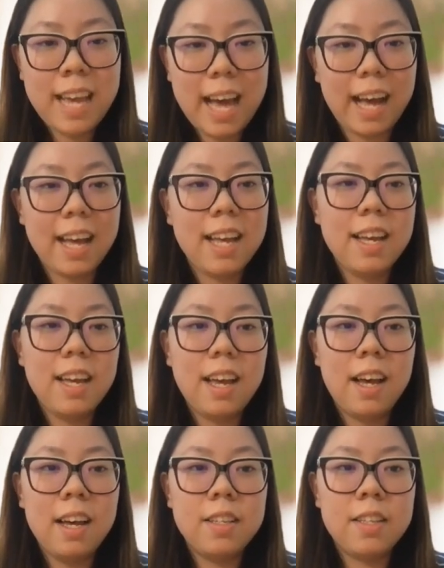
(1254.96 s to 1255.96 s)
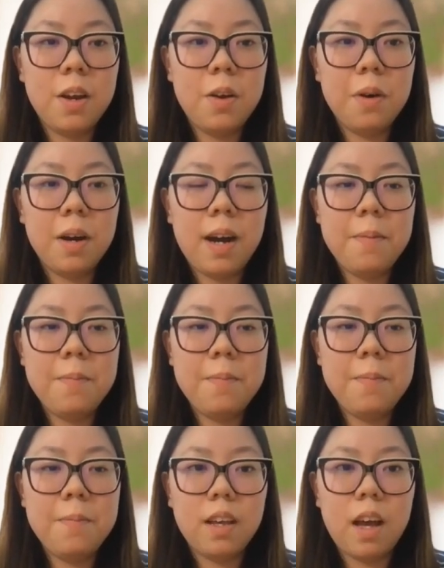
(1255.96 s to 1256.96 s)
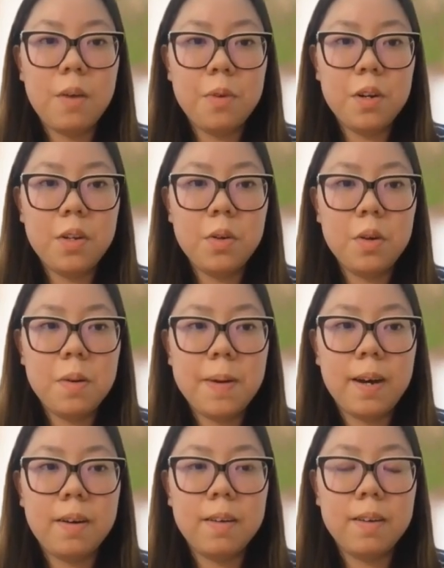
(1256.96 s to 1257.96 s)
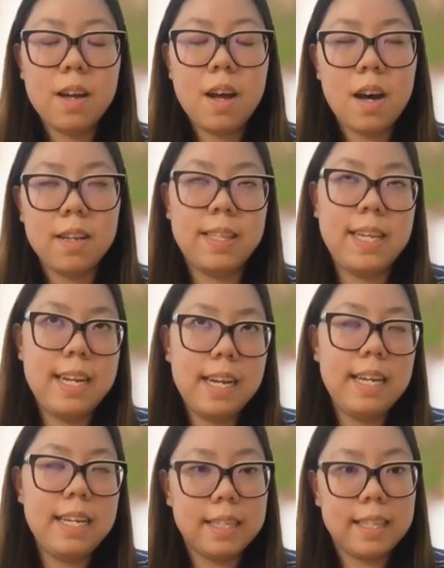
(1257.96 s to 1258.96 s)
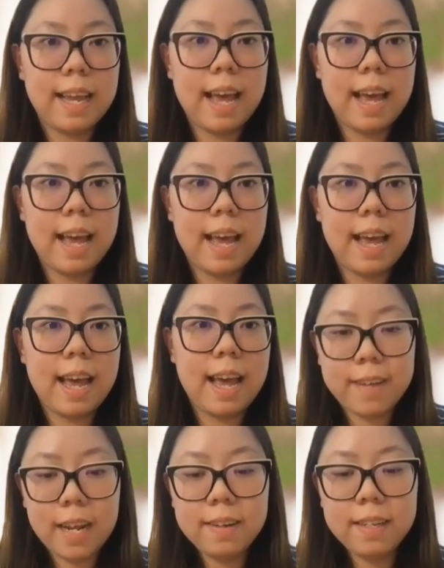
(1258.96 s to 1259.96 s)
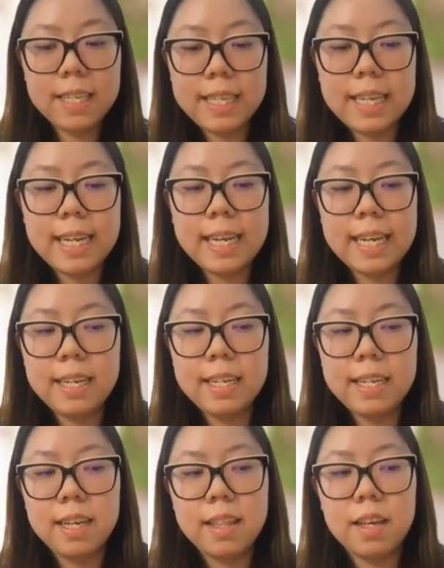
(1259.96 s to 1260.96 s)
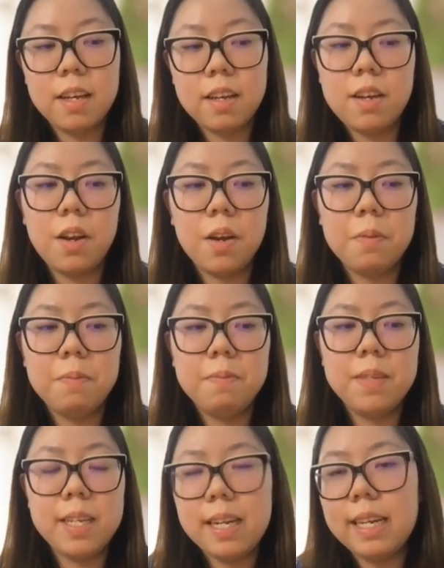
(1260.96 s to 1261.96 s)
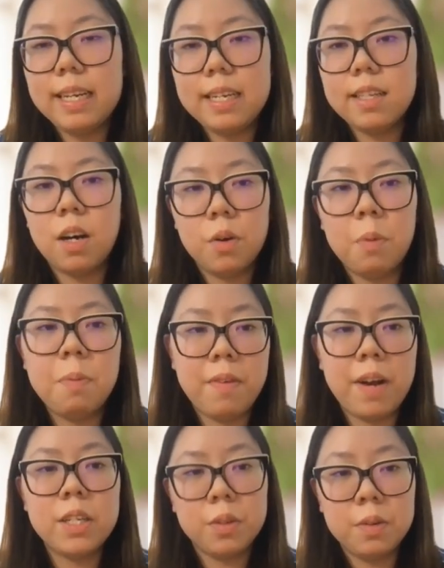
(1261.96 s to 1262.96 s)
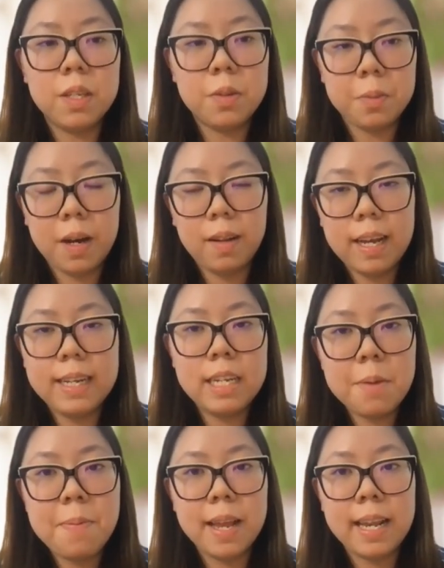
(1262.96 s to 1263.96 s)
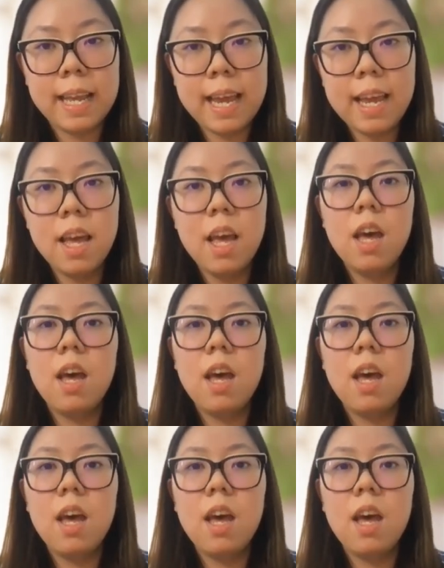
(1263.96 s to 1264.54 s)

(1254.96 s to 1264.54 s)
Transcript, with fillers: Yeah. So I want to talk about senior leaders again. I've definitely seen in India that, senior leaders are not professional as well. And typically